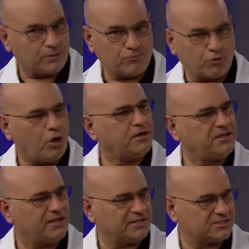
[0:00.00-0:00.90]
but
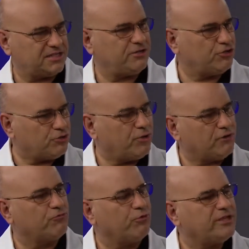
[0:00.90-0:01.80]
broadcast. And you know
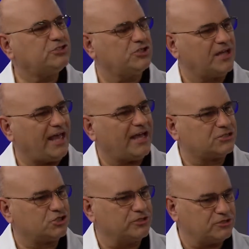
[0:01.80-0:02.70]
what? We should
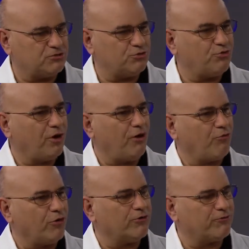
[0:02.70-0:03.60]
actually do a
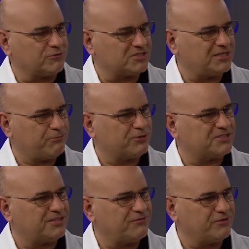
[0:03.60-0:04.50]
wonderful separate
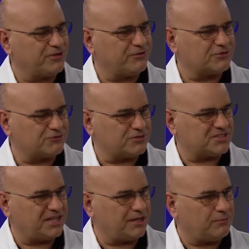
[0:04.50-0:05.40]
set of videos for
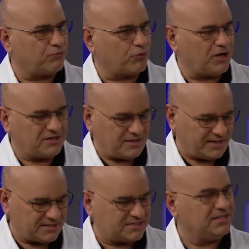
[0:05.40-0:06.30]
scan,
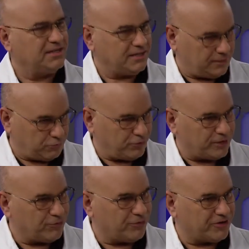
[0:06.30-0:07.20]
broadcast, and
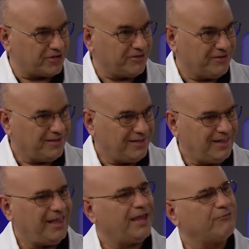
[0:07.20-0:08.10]
priority.
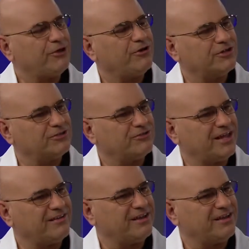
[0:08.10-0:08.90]
And we ought to do that